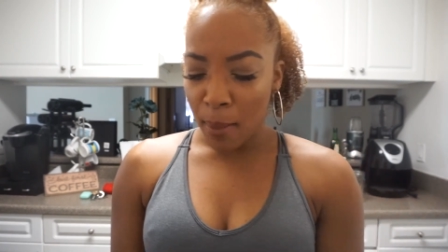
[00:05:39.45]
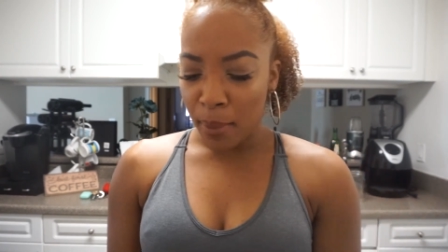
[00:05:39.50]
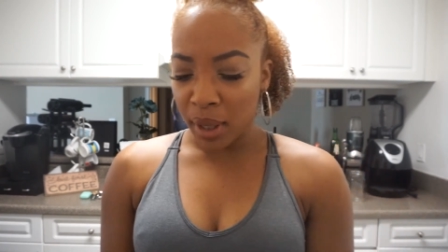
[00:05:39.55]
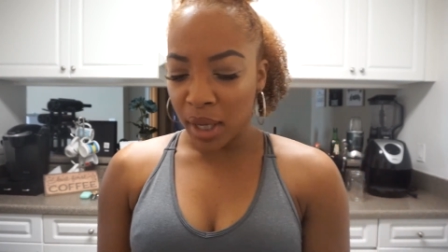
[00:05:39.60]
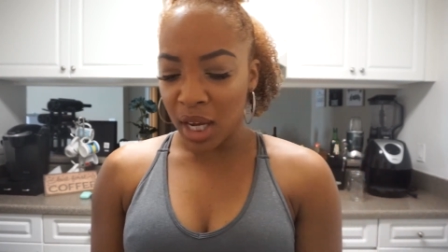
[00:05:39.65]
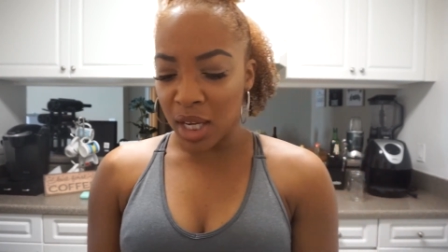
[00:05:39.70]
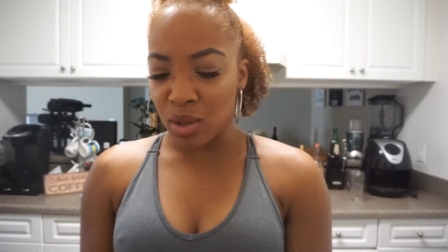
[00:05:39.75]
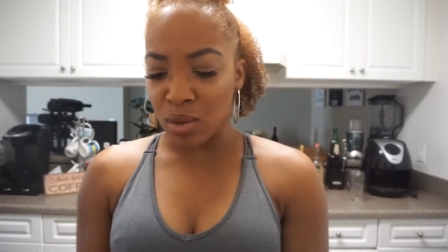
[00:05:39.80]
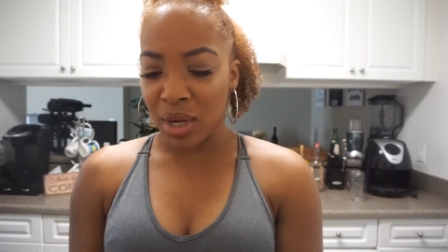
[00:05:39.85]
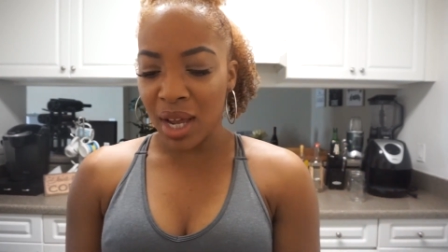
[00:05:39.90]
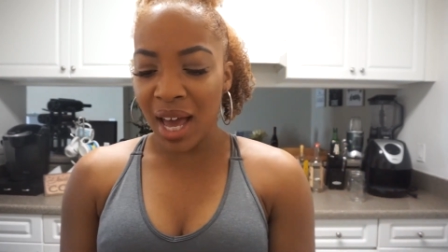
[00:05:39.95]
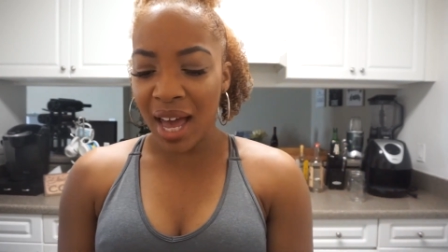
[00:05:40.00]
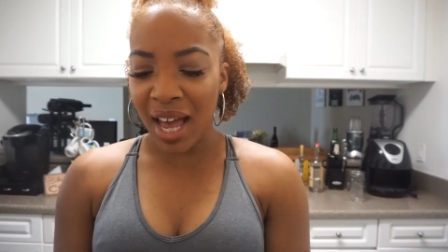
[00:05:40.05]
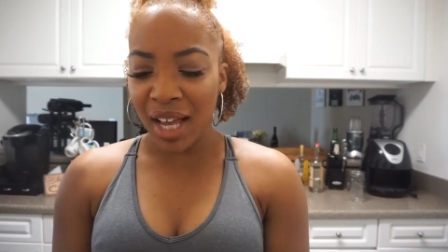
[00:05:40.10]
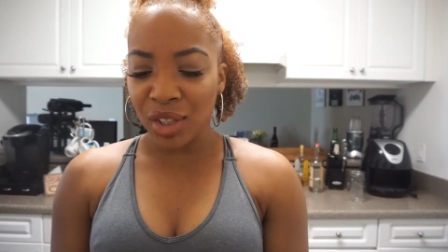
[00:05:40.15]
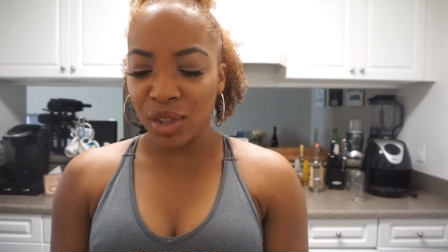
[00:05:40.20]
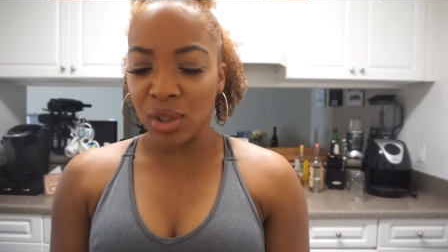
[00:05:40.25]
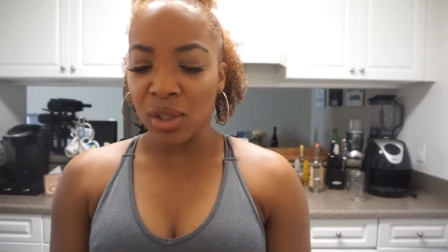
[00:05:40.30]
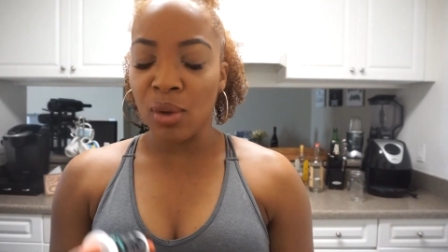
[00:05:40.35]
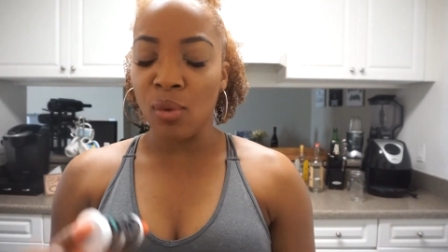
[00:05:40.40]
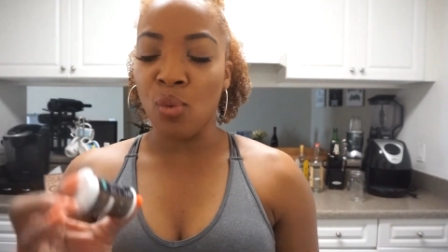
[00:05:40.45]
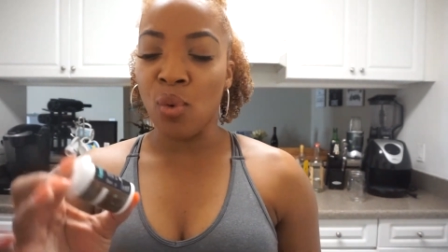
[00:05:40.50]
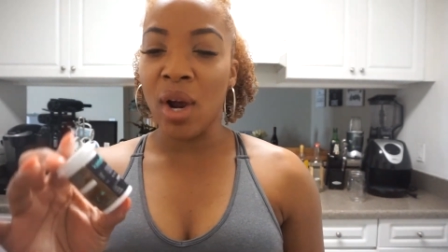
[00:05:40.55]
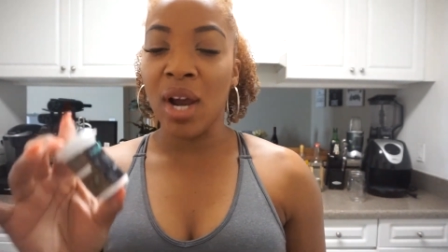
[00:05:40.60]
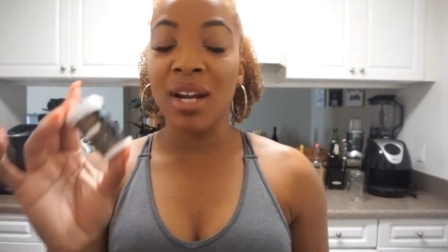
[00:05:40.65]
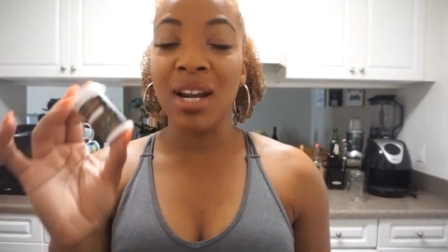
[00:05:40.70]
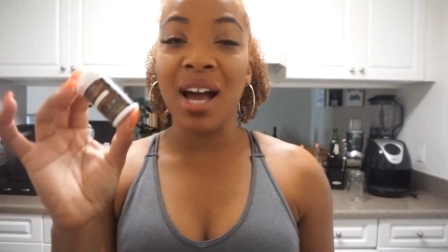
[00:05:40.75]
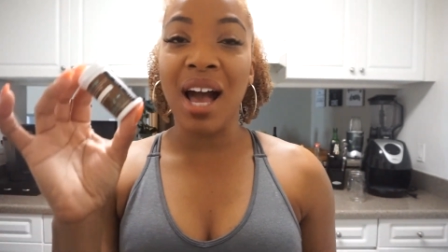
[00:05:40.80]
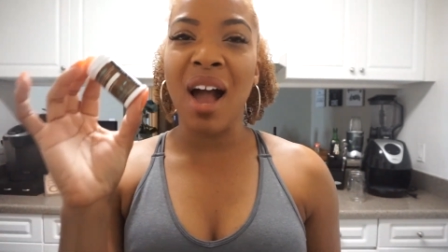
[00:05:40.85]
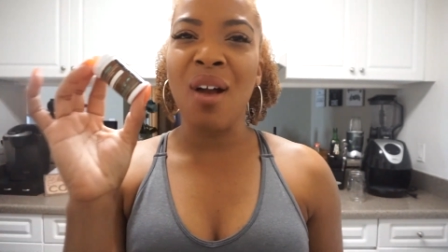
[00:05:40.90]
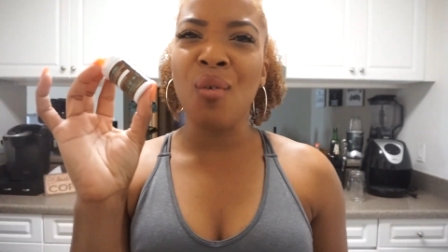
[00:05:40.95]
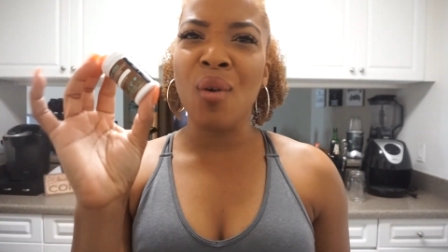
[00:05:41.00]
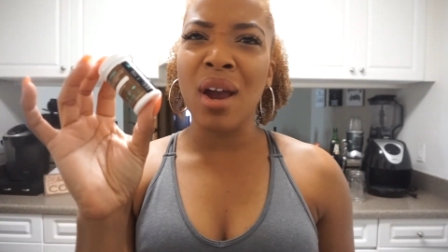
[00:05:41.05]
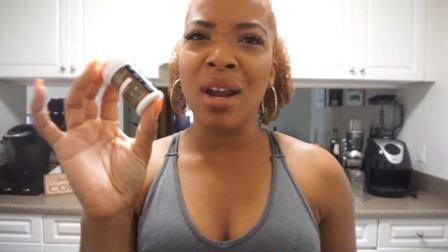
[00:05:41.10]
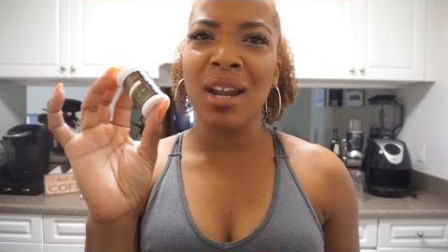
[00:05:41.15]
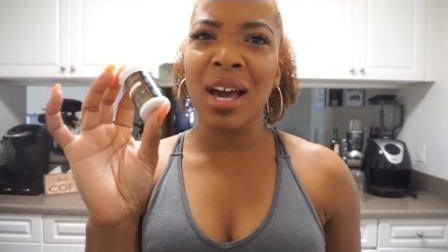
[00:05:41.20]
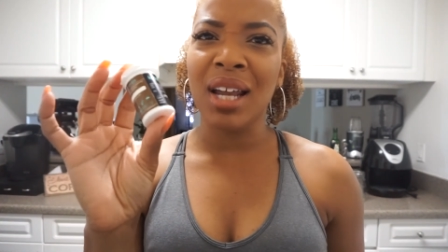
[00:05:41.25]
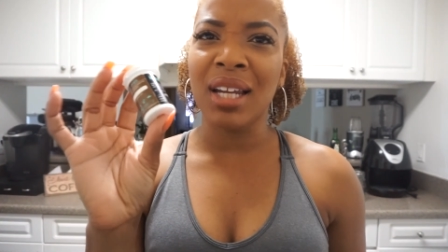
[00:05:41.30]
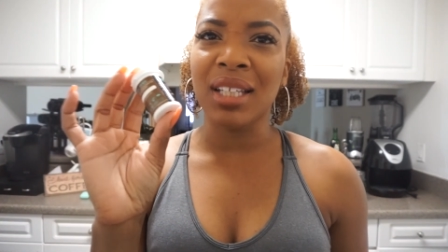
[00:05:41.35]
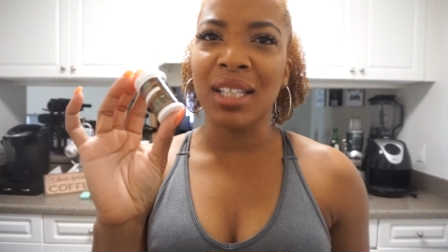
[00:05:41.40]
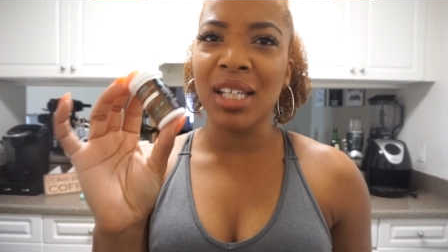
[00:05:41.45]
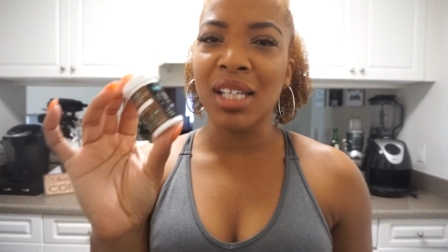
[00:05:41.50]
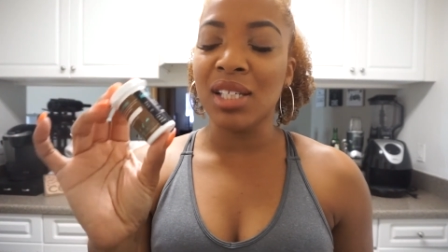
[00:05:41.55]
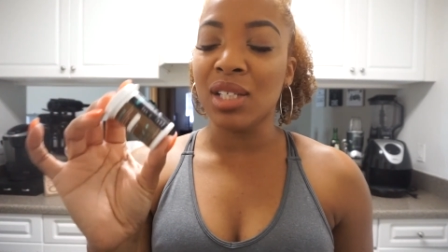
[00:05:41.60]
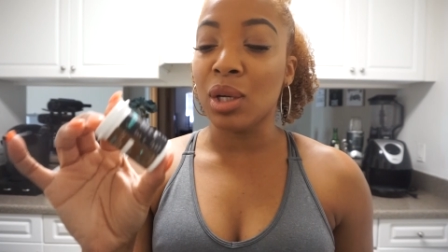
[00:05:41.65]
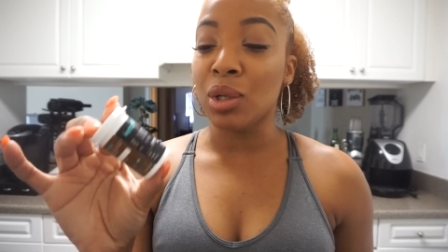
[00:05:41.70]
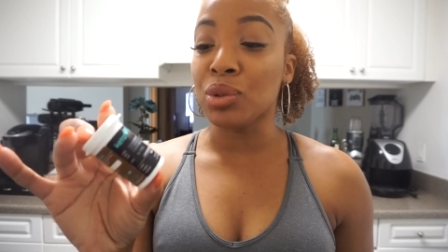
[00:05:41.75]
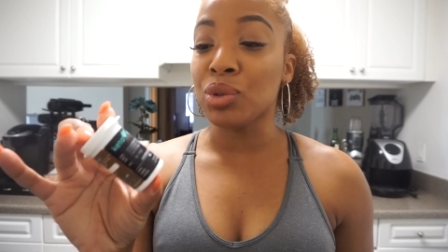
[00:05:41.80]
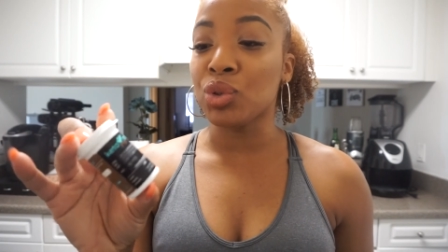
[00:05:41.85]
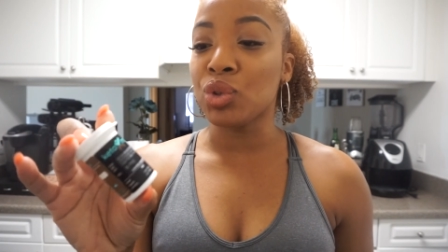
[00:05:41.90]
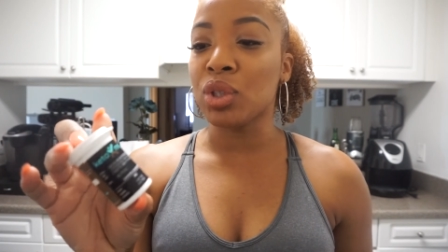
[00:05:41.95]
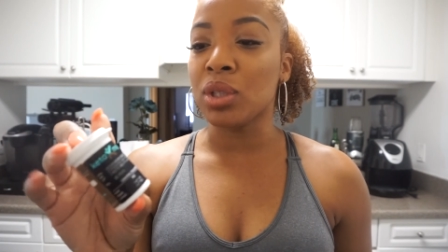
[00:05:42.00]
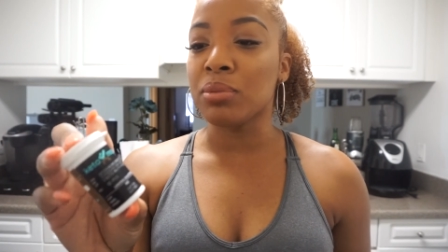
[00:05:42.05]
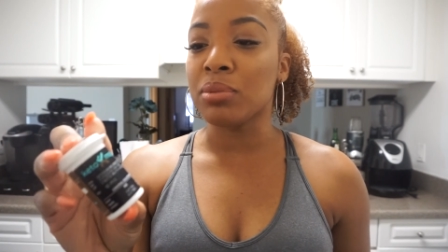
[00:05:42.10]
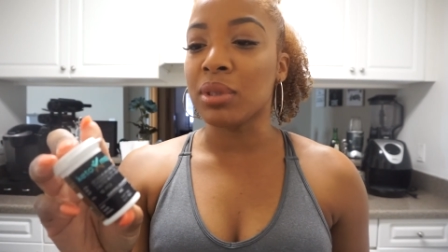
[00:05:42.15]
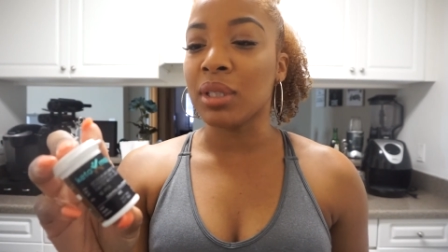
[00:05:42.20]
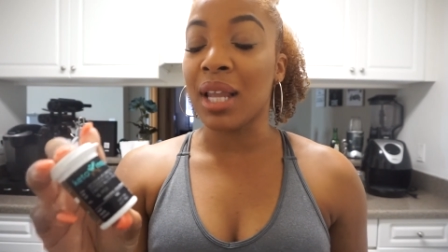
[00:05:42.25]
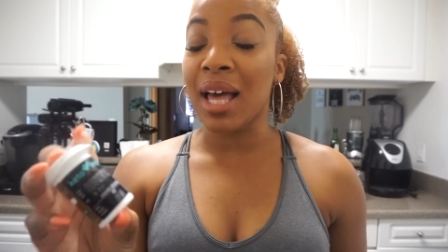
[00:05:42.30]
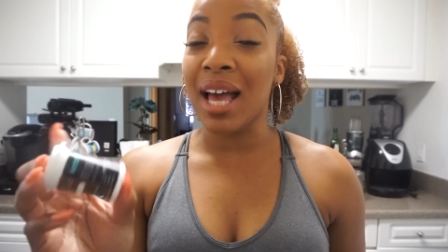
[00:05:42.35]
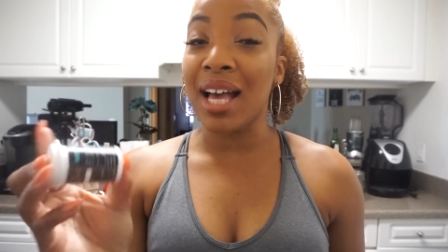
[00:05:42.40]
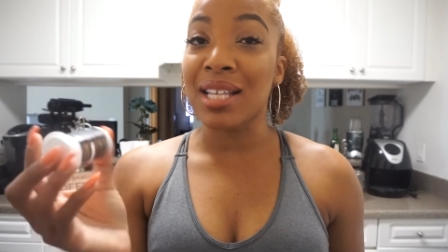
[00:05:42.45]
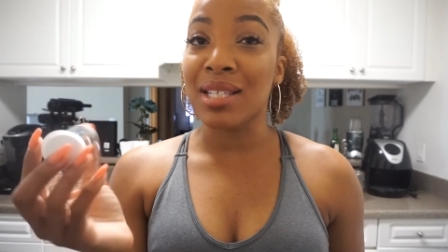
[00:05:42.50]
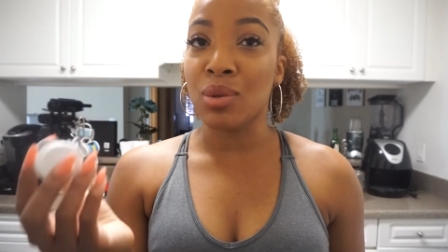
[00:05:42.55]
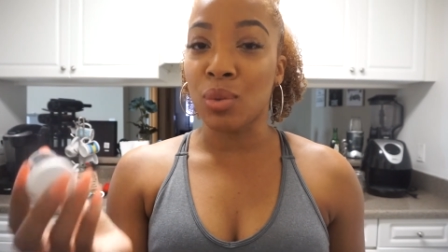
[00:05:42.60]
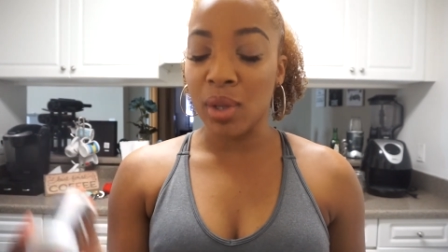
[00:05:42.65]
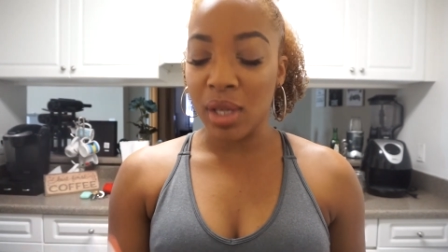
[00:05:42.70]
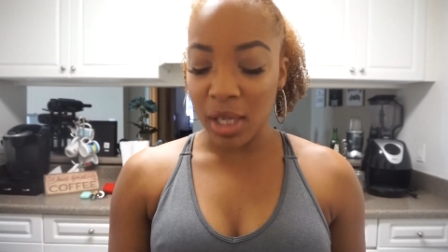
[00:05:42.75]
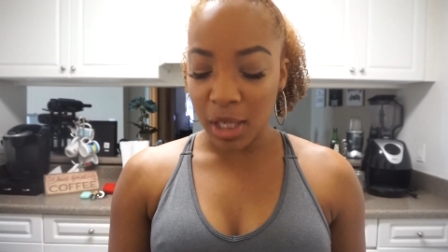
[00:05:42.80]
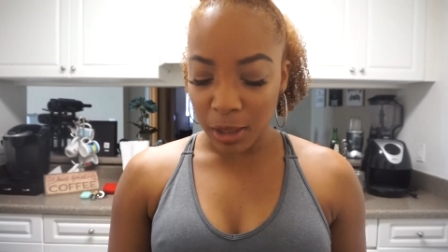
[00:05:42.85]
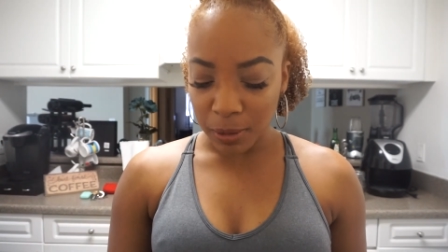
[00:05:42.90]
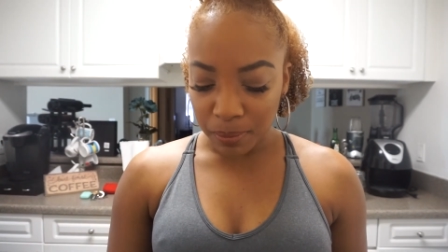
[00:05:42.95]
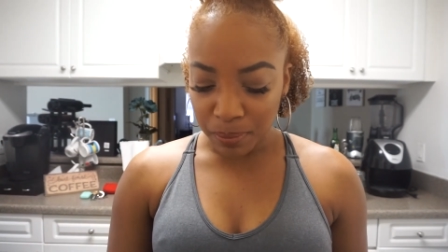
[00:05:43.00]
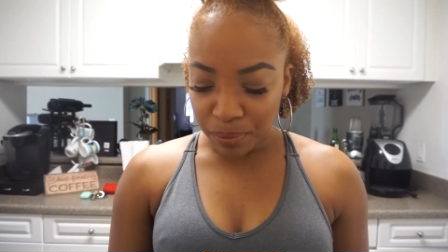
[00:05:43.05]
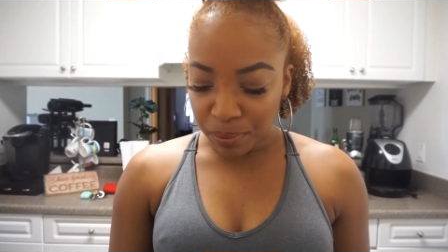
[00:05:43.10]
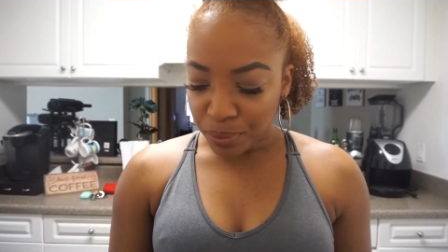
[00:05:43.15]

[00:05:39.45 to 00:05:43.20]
because when I actually ran out of ketone strips last week,